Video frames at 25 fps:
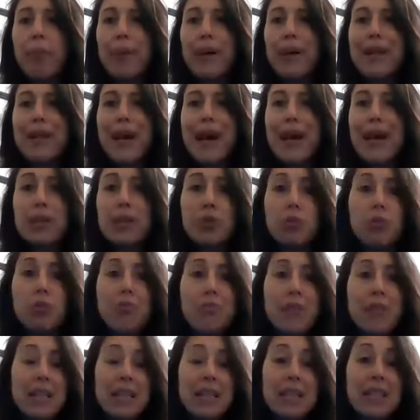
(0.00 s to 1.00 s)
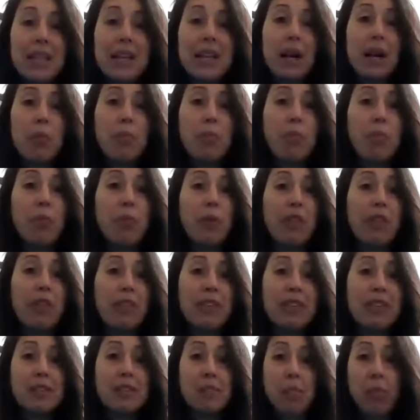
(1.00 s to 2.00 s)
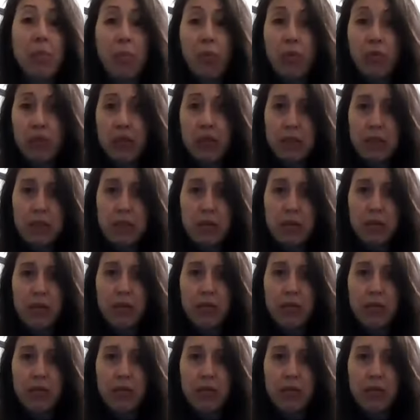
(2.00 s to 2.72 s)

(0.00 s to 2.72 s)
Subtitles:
But I do mix it up with smoothies